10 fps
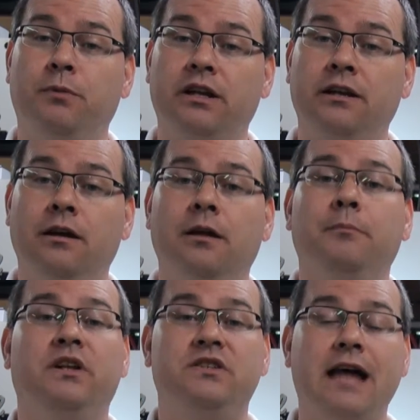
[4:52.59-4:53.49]
money,
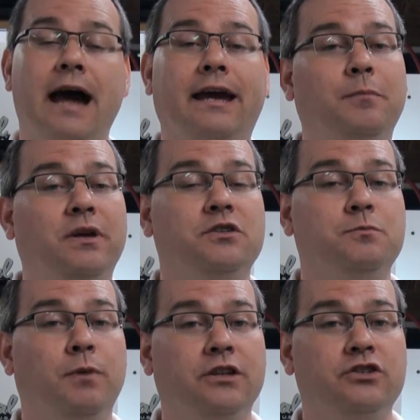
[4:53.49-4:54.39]
but it's not going to be as
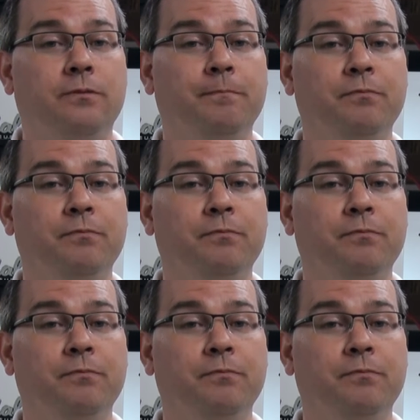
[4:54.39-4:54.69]
much.